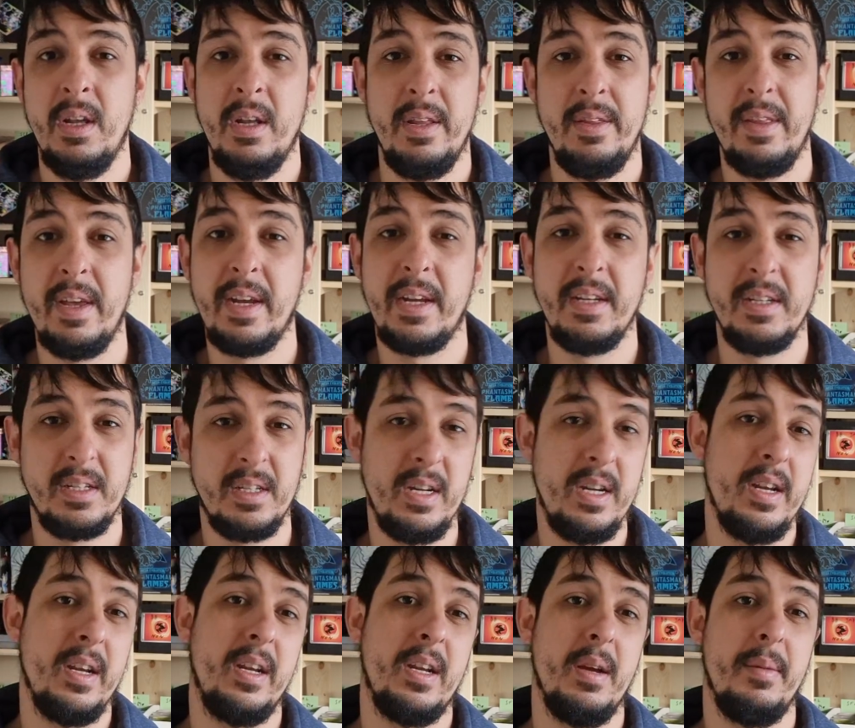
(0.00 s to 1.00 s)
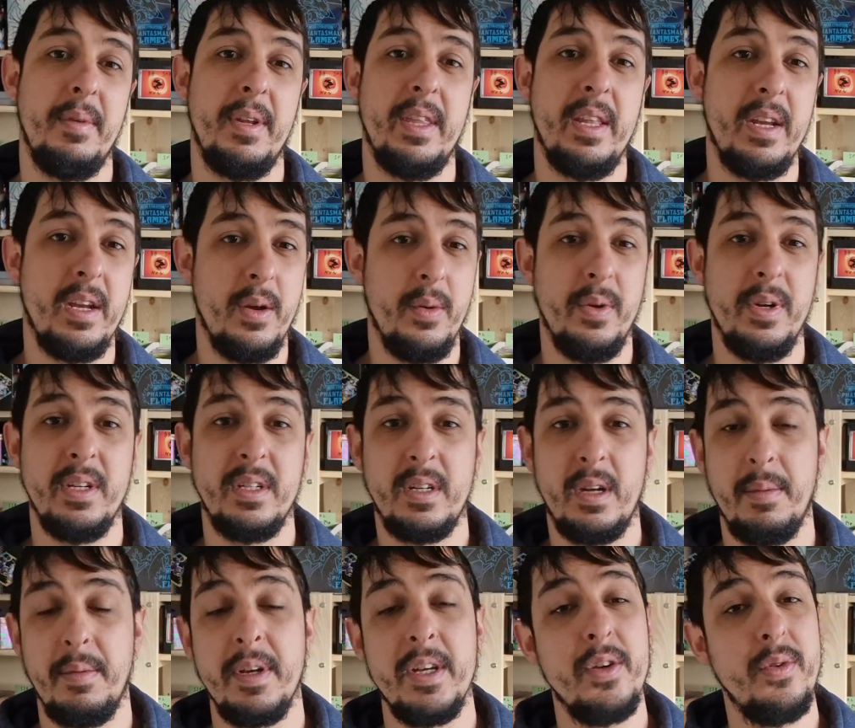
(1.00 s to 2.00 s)
They can see it coming, they know when it's
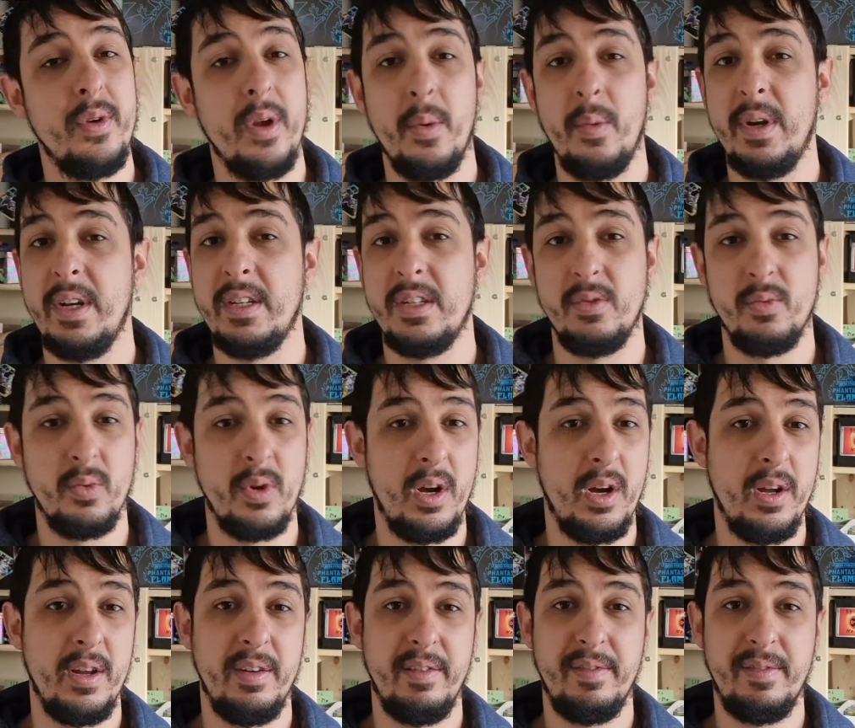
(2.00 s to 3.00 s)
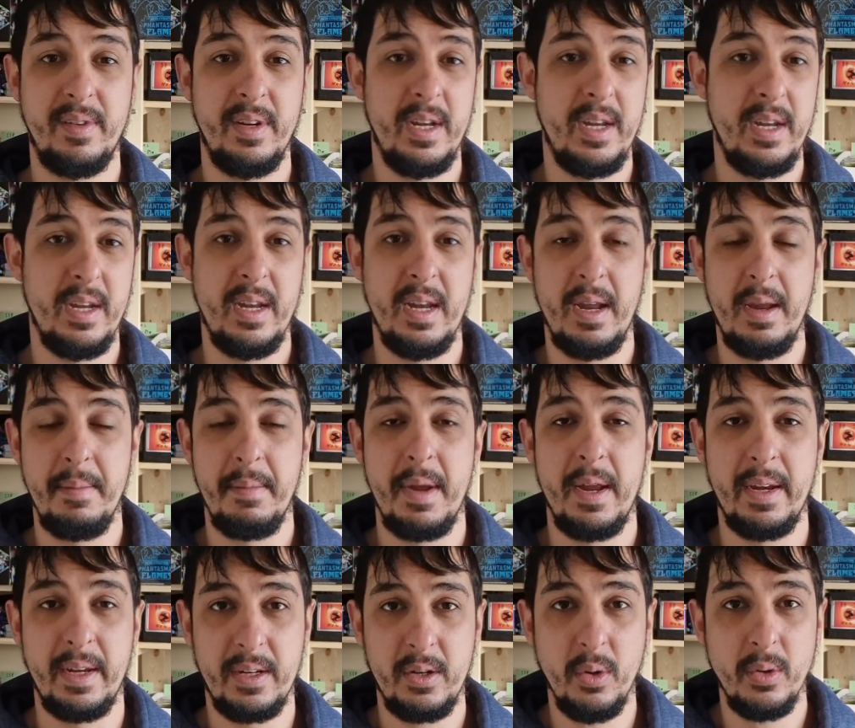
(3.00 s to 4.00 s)
coming, you know when it's arrived. It
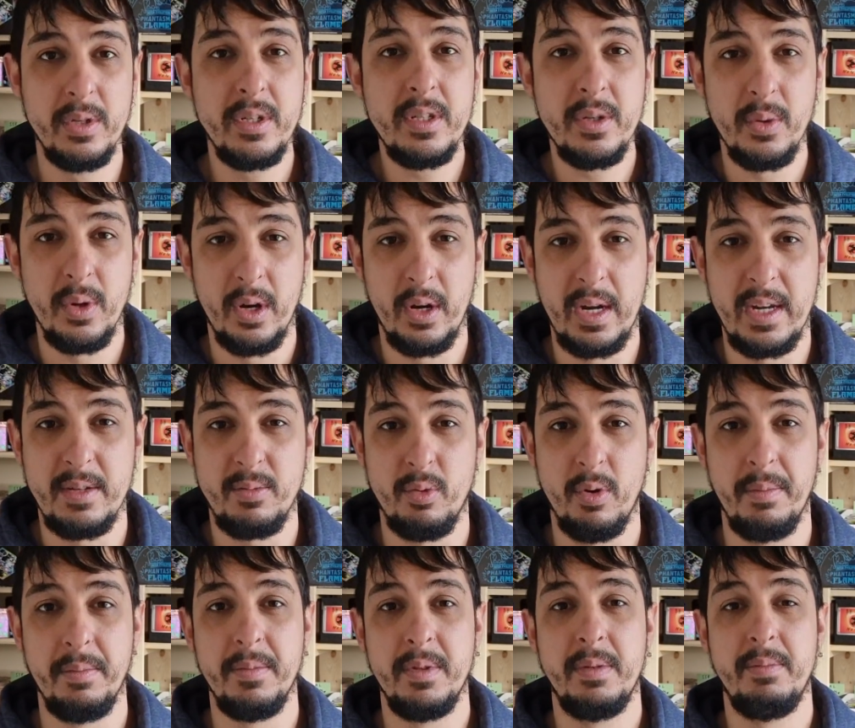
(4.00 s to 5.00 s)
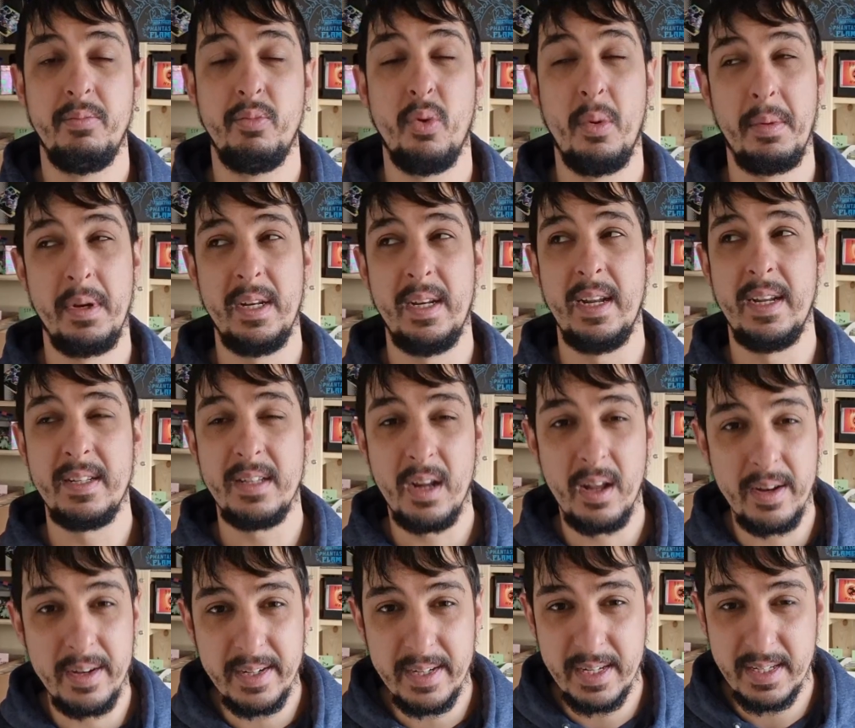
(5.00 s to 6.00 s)
causes you a lot less problems, probably less
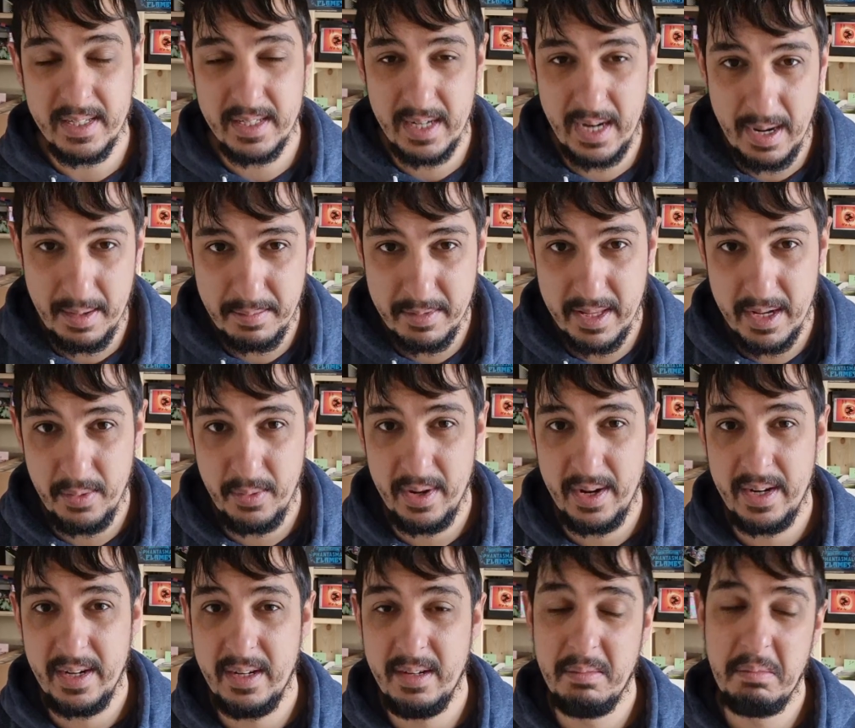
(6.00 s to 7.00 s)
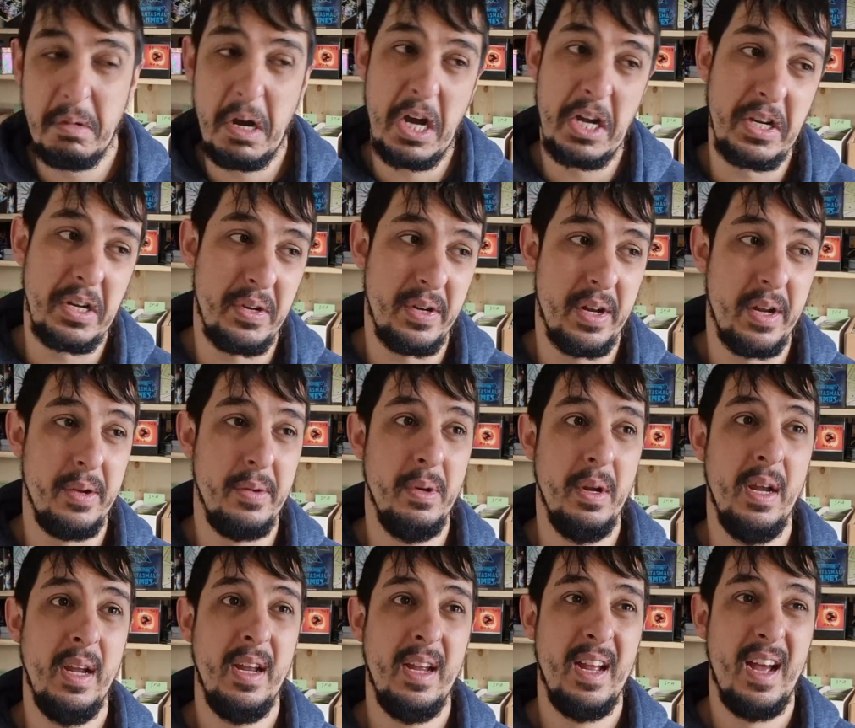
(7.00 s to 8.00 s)
likely to get scammed that way. I don't know,
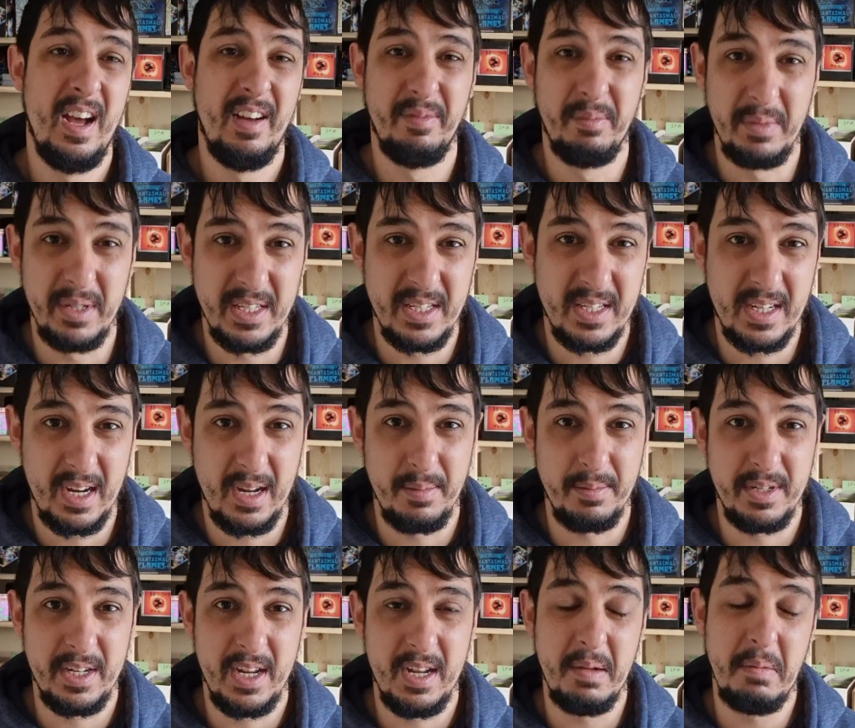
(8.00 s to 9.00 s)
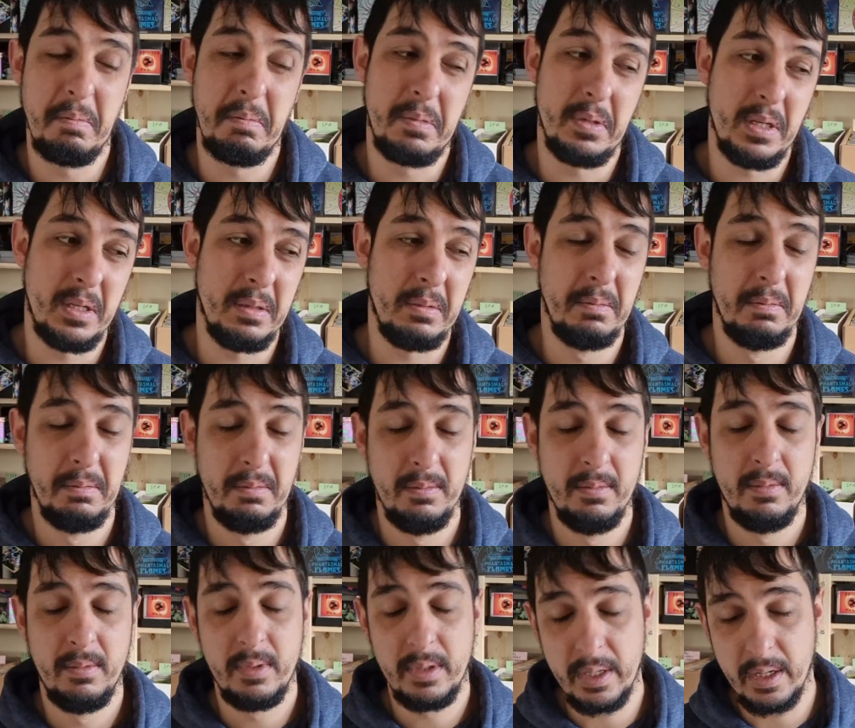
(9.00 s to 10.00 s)
haven't been scammed yet, but
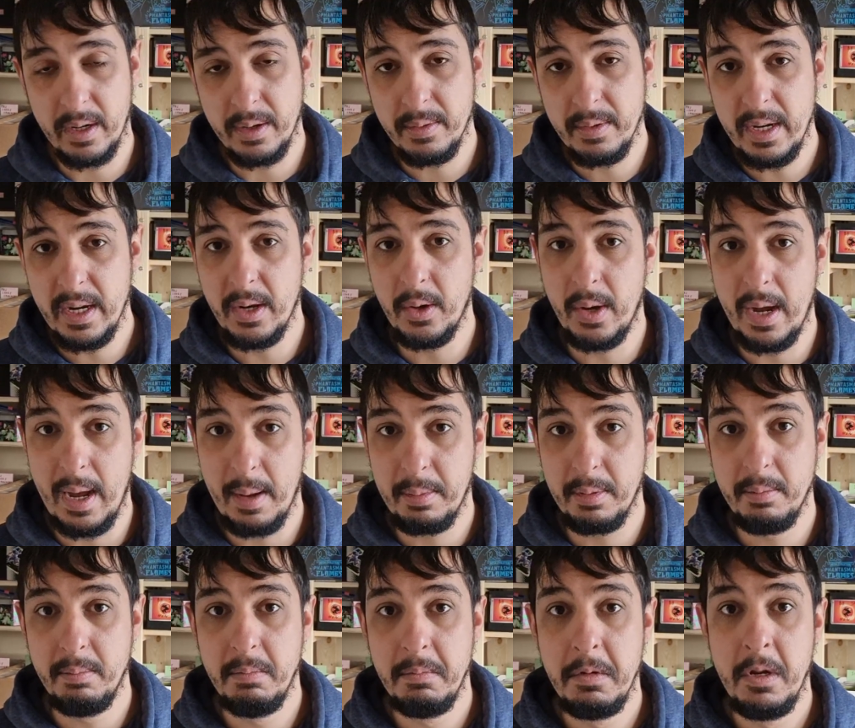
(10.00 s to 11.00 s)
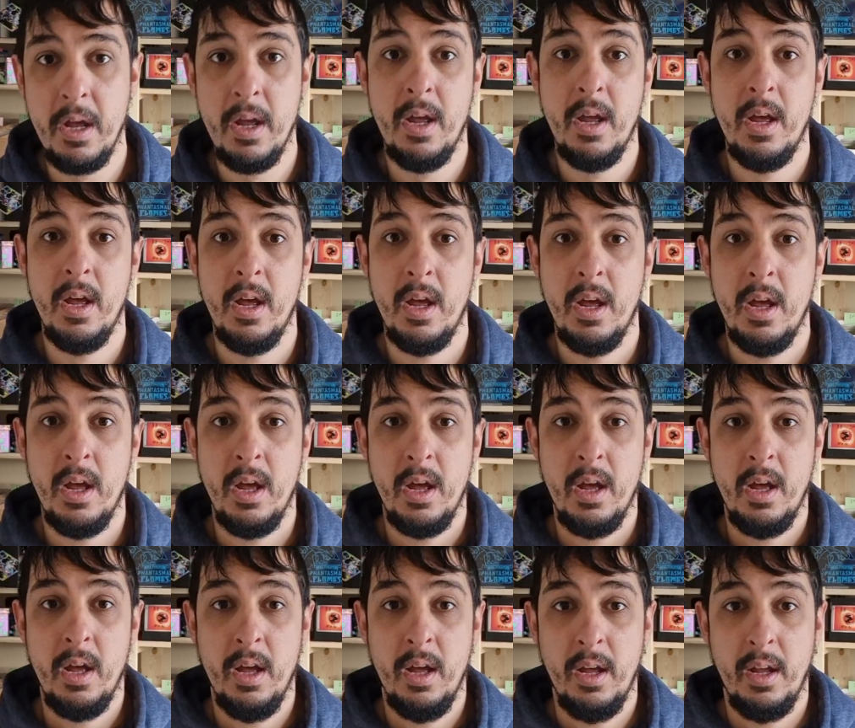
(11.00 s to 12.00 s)
you know, it'll happen.
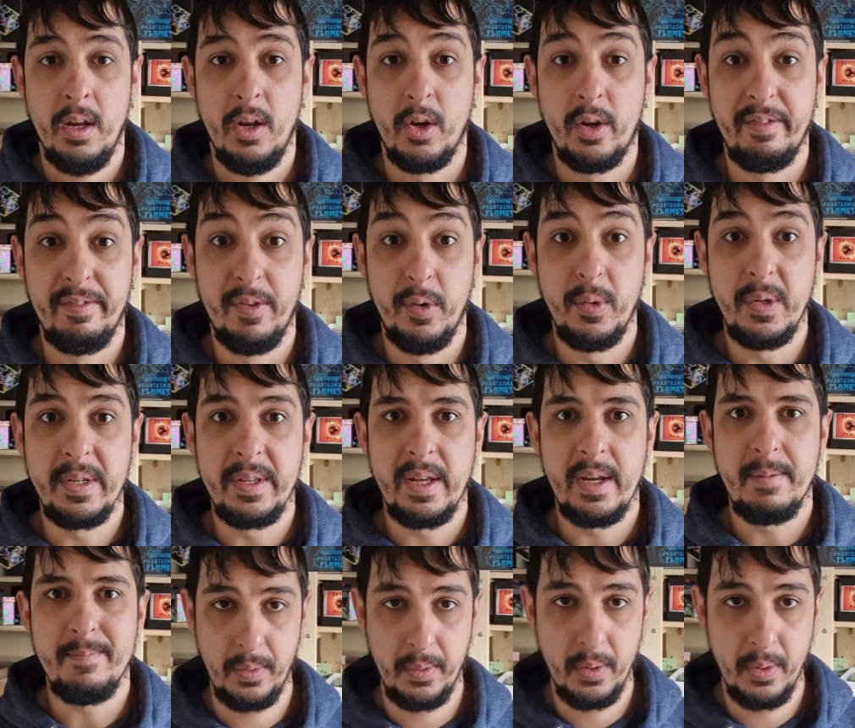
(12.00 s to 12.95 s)
Looking forward to that.